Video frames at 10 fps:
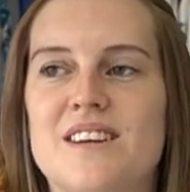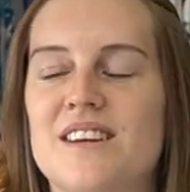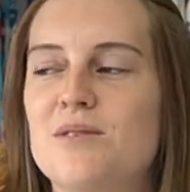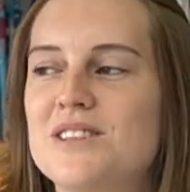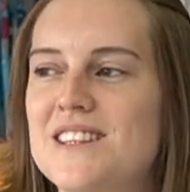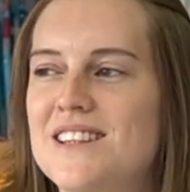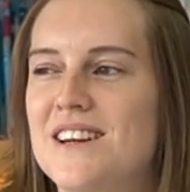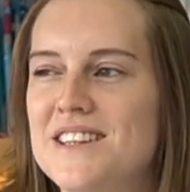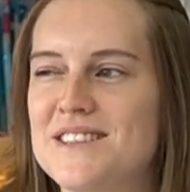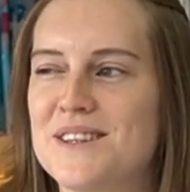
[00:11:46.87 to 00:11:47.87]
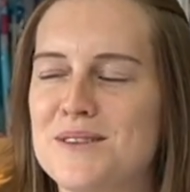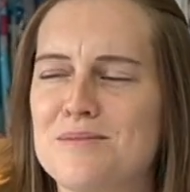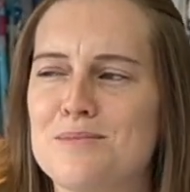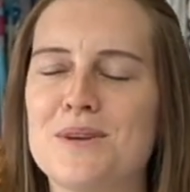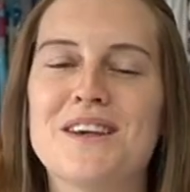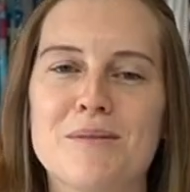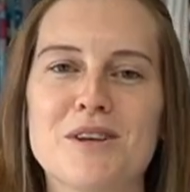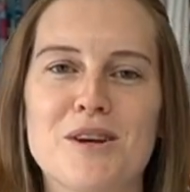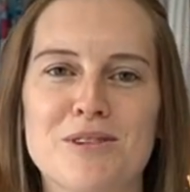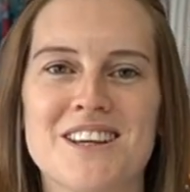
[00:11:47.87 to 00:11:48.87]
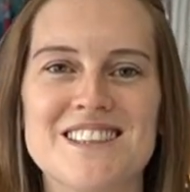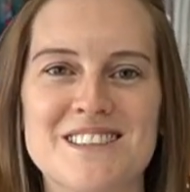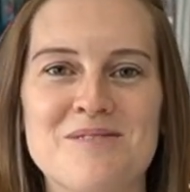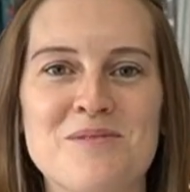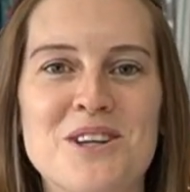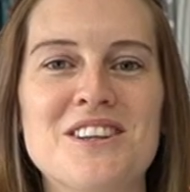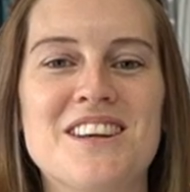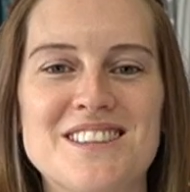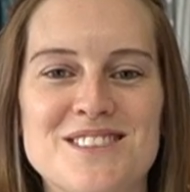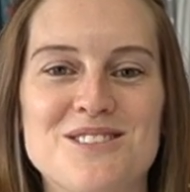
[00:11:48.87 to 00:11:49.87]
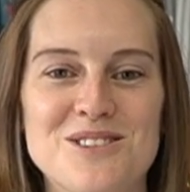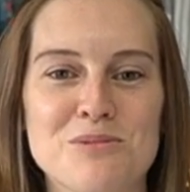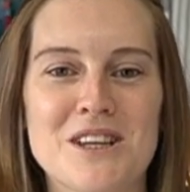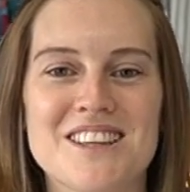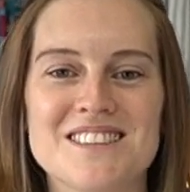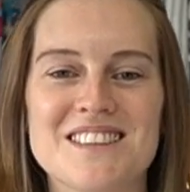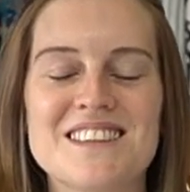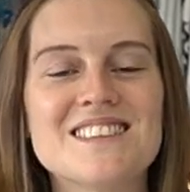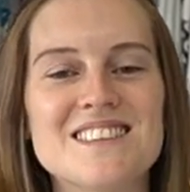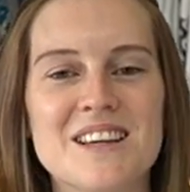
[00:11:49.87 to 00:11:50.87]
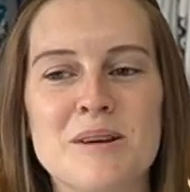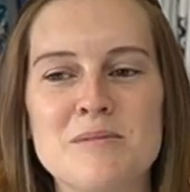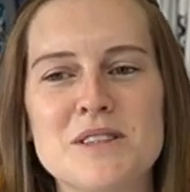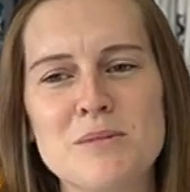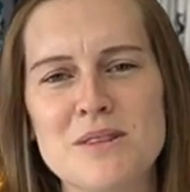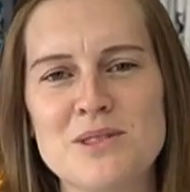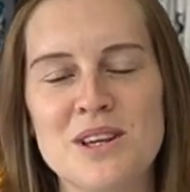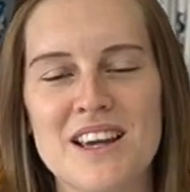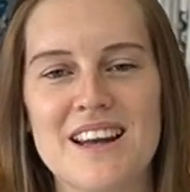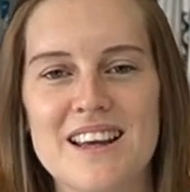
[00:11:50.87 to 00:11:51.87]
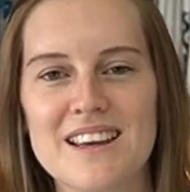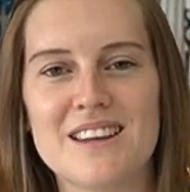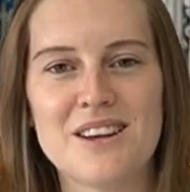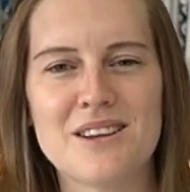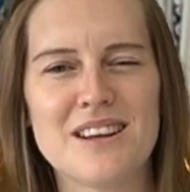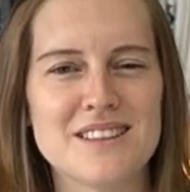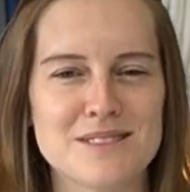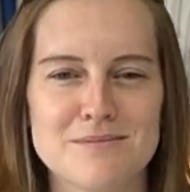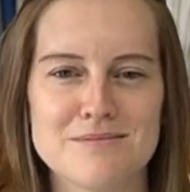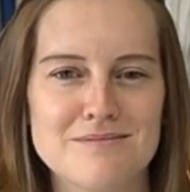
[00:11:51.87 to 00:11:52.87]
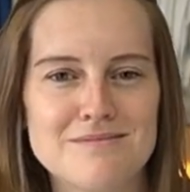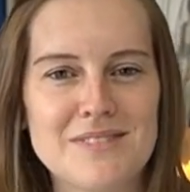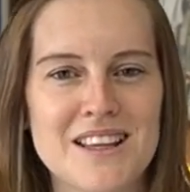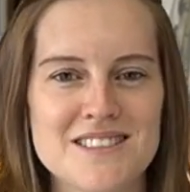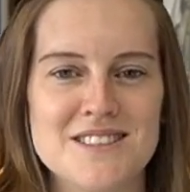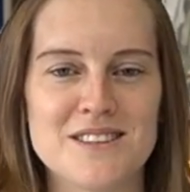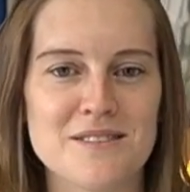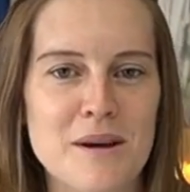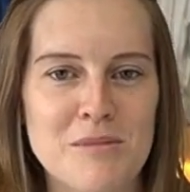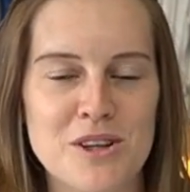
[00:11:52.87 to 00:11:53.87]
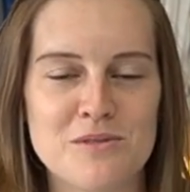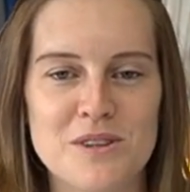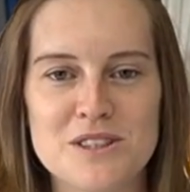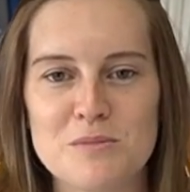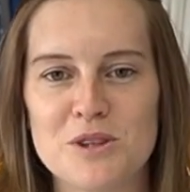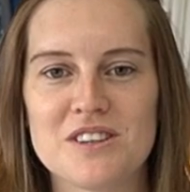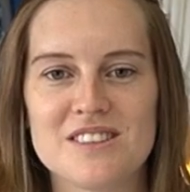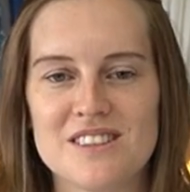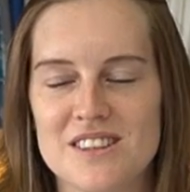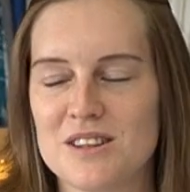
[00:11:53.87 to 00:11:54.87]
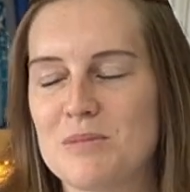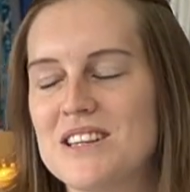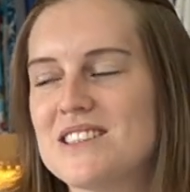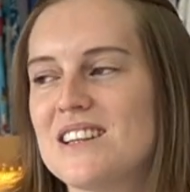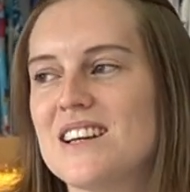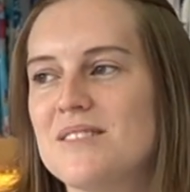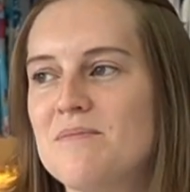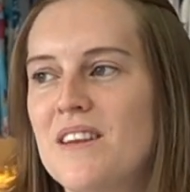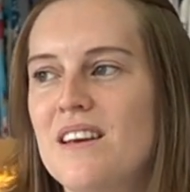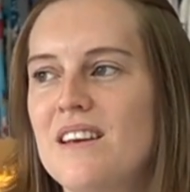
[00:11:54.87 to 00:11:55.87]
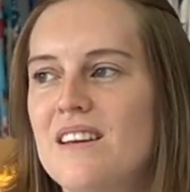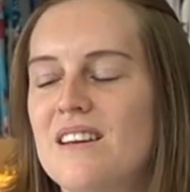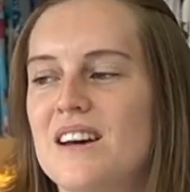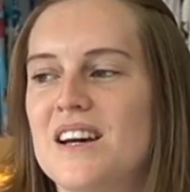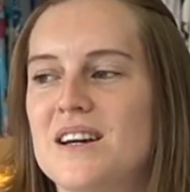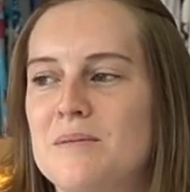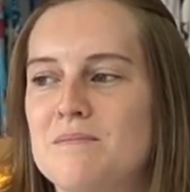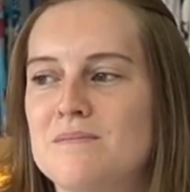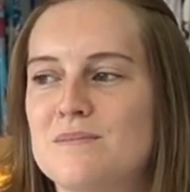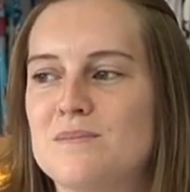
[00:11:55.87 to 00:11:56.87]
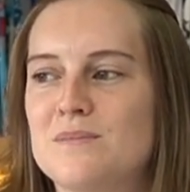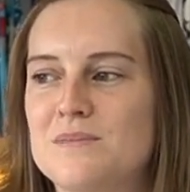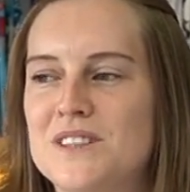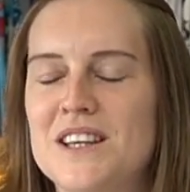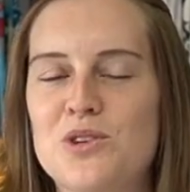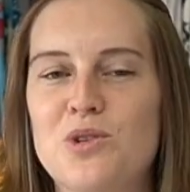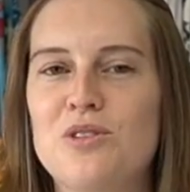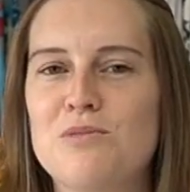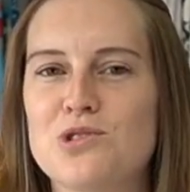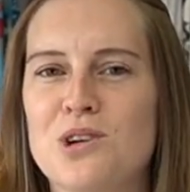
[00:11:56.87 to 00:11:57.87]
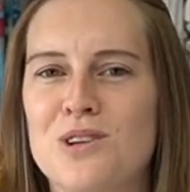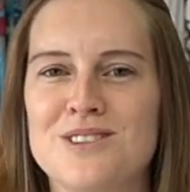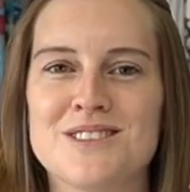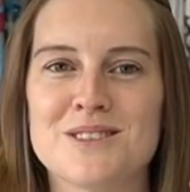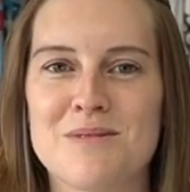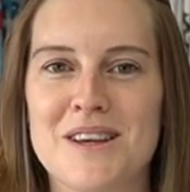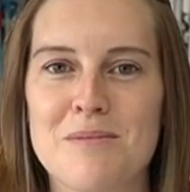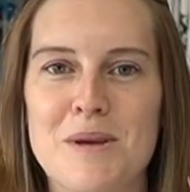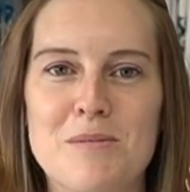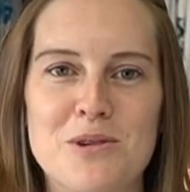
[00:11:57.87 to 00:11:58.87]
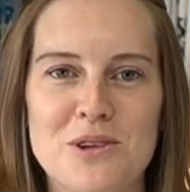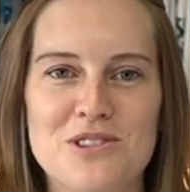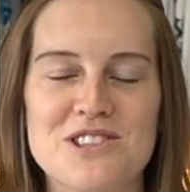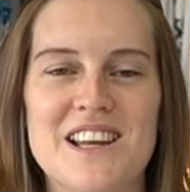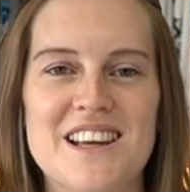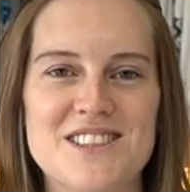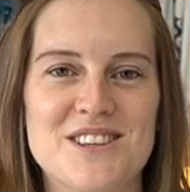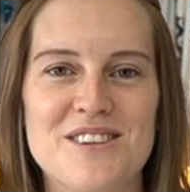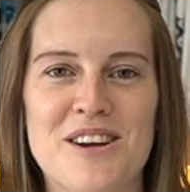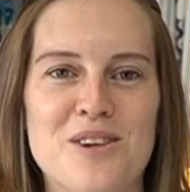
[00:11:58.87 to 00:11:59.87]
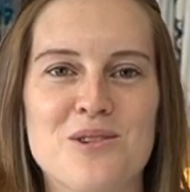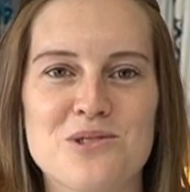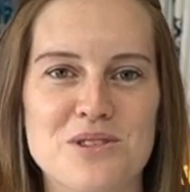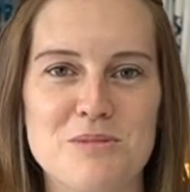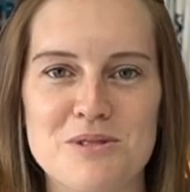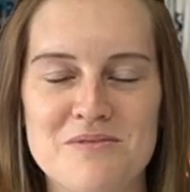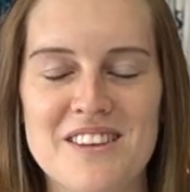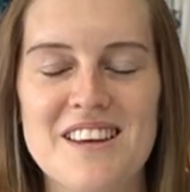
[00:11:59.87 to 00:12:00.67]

I don't want to say nicer, but yeah, I'm going to go with nicer. One of the nicer social medias. It's um, sometimes you can get like, you know, like some nasty stuff happening on Facebook and on other places like that. Um, do they call them trolls or something? People who just like to go around and cause trouble.